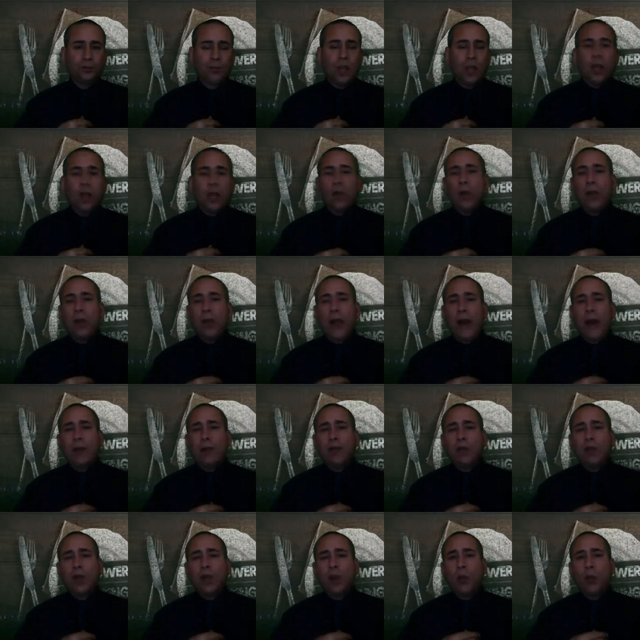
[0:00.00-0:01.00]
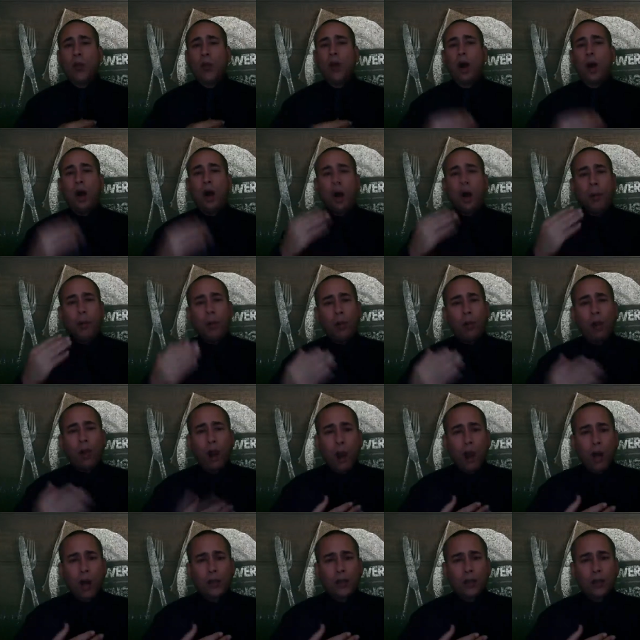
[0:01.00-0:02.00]
We have to come with a humble
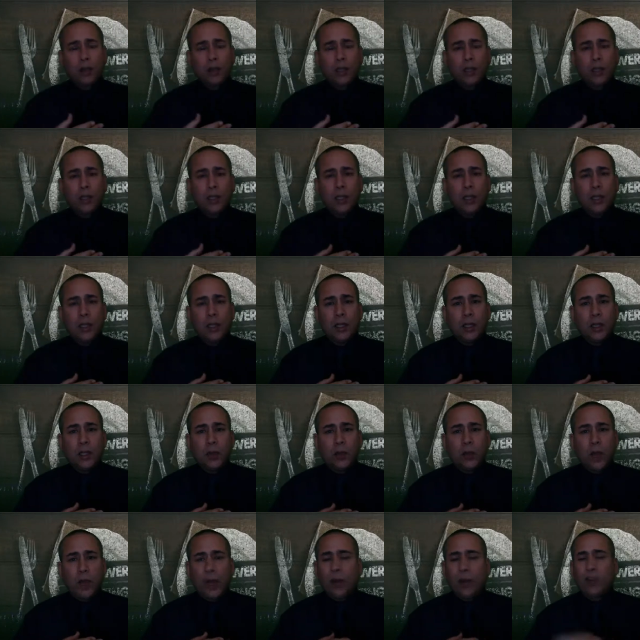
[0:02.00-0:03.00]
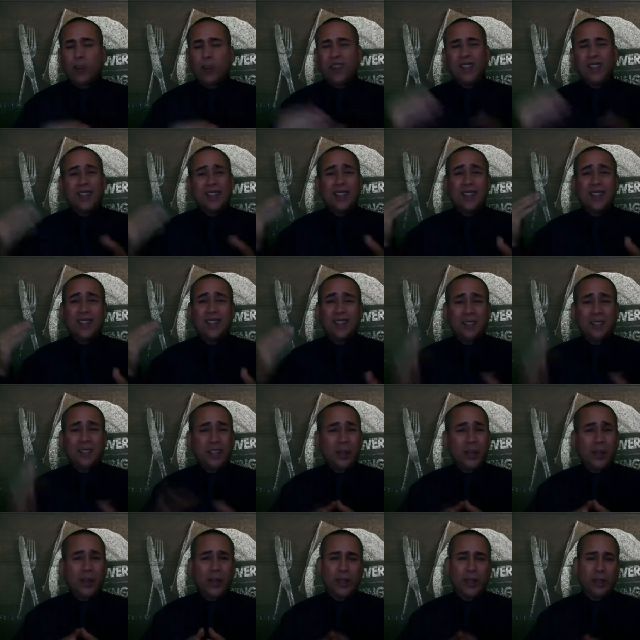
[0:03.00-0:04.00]
heart and
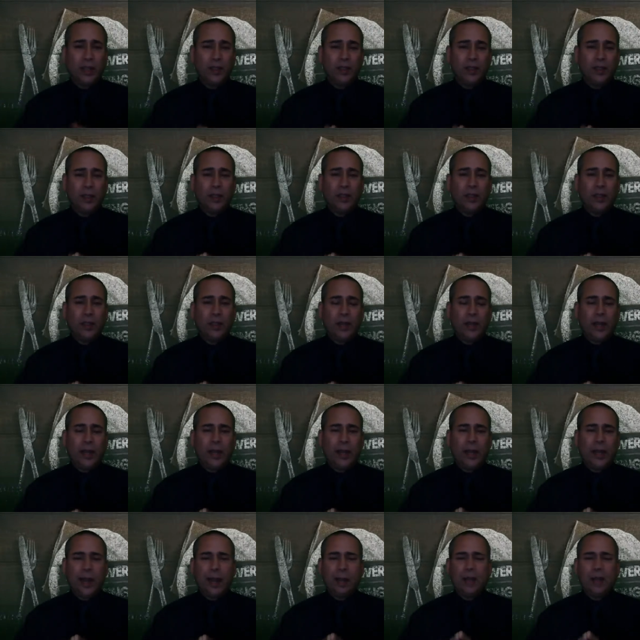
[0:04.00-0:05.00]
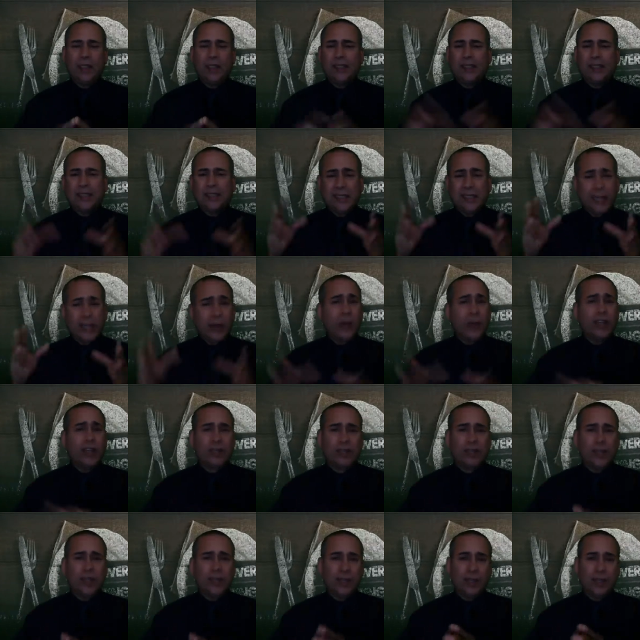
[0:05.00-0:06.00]
sincerity, I mean,
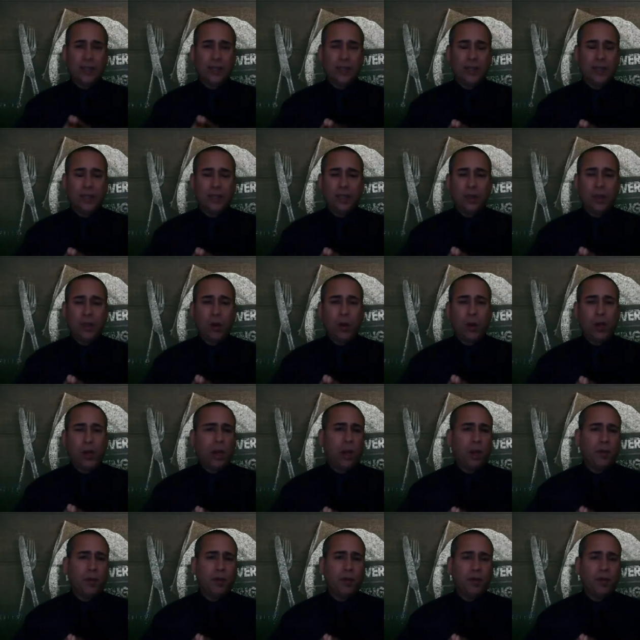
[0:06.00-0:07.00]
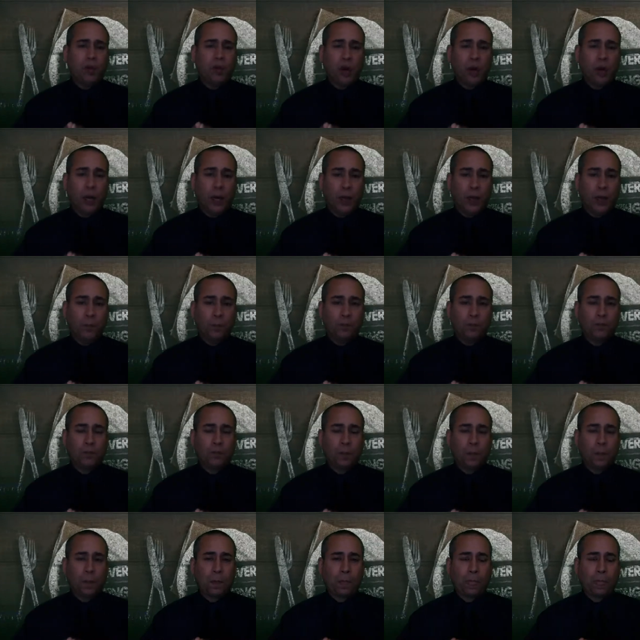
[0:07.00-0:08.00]
seriousness, when we come before God.
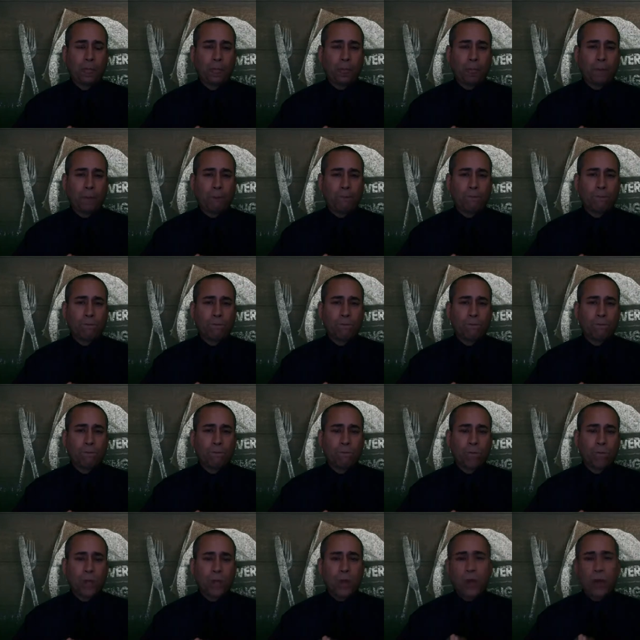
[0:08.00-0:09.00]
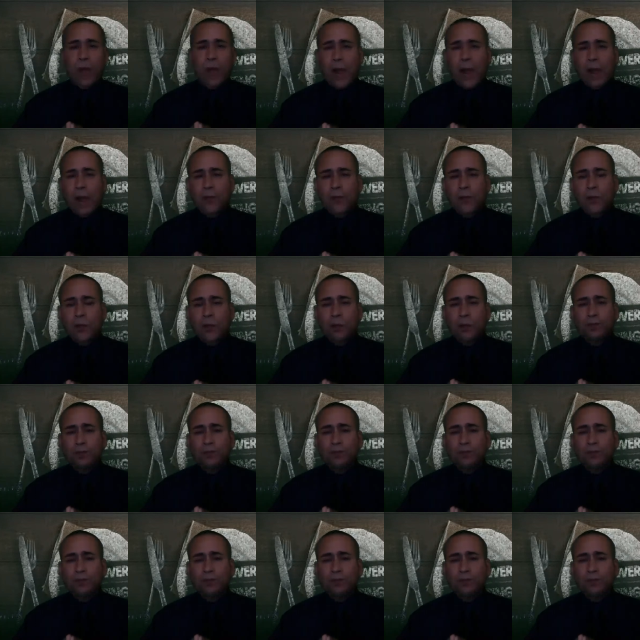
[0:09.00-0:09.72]
We have to